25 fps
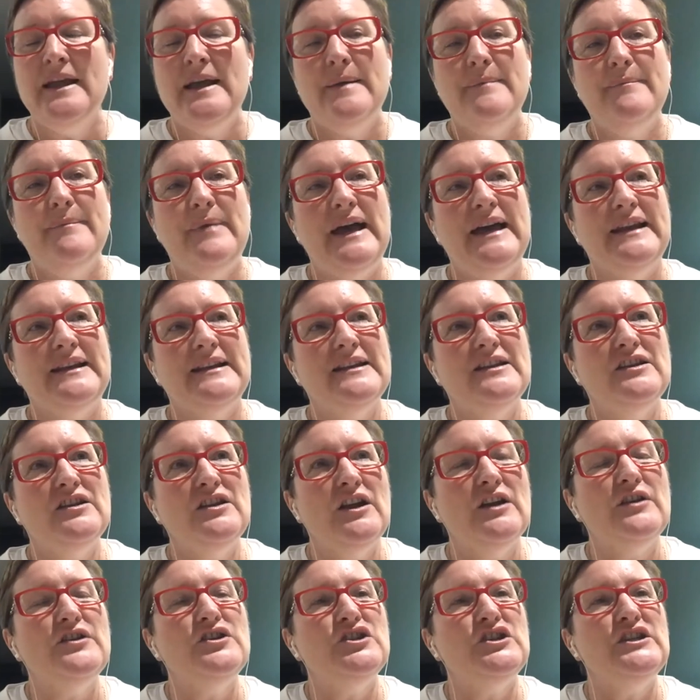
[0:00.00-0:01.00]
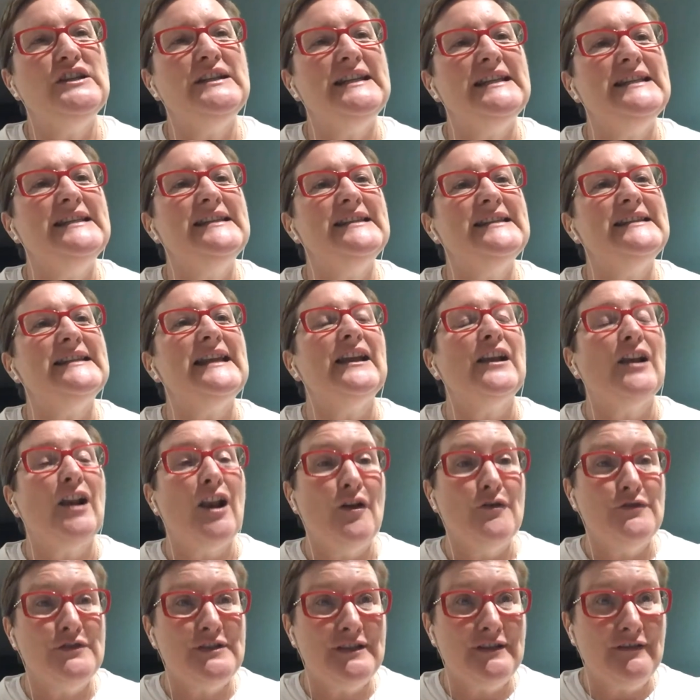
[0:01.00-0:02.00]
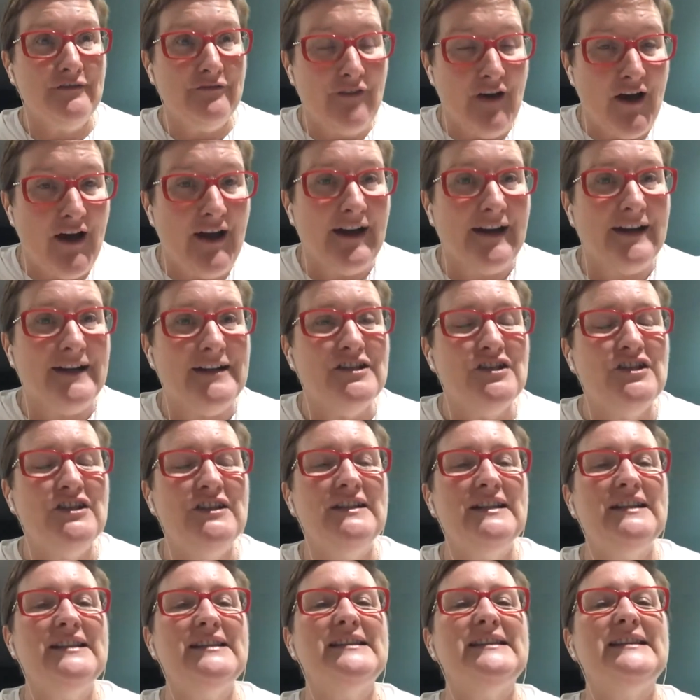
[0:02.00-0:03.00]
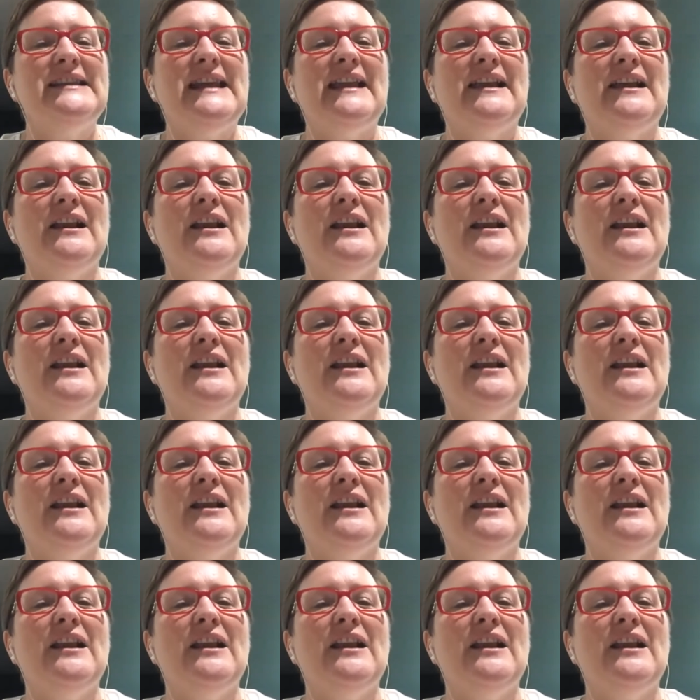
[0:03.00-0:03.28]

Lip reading: But, she didn't stay close to the fire. She didn't stay